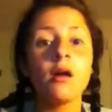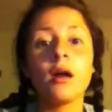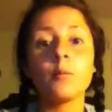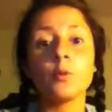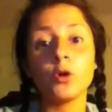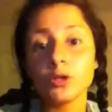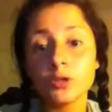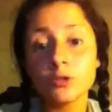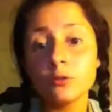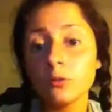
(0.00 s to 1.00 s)
I'm going
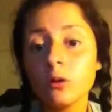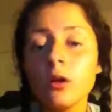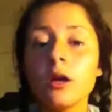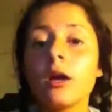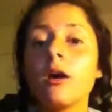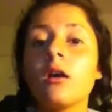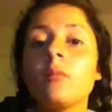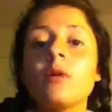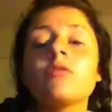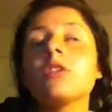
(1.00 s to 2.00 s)
to.
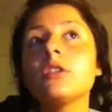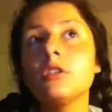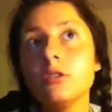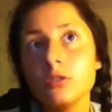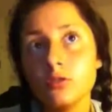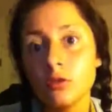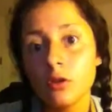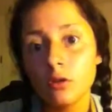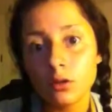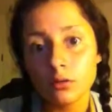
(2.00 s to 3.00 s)
Um, I've looked into
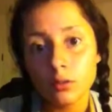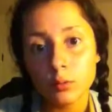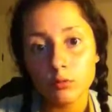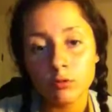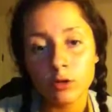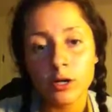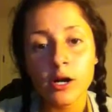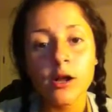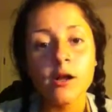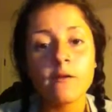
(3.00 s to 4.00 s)
student loans before